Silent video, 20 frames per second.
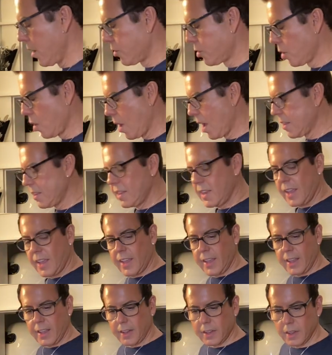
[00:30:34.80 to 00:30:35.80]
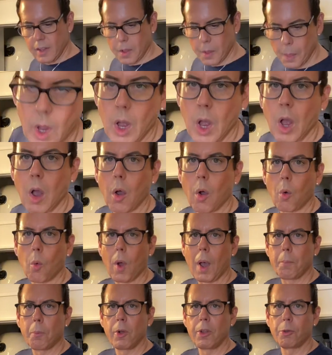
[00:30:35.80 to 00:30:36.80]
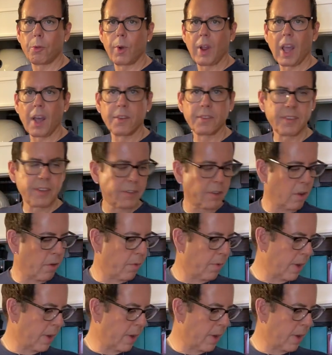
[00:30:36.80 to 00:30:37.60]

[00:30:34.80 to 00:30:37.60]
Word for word: so I need 1.3 ounces of